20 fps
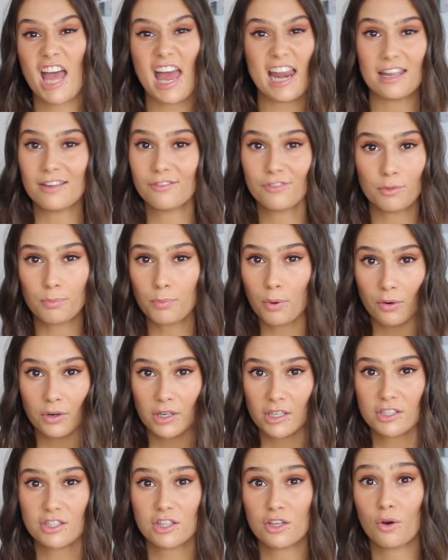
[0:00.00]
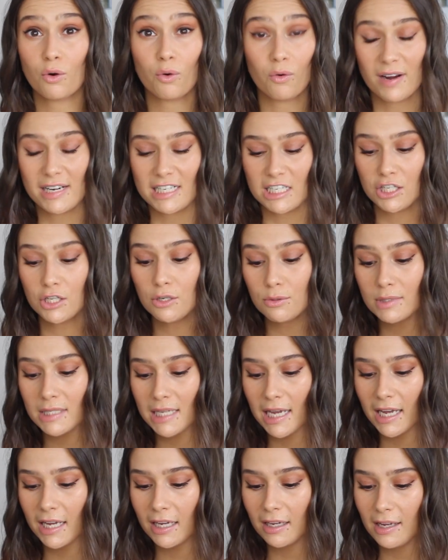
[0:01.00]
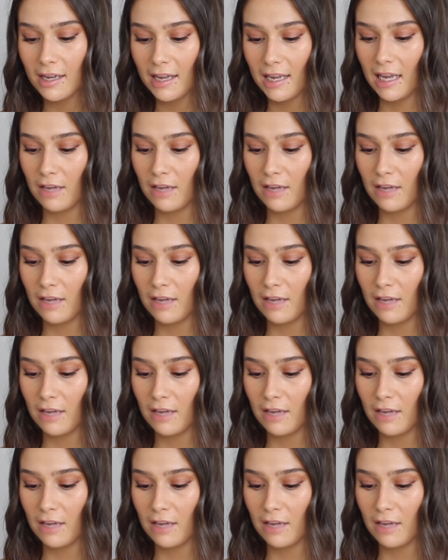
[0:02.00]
any of the products that you're already using.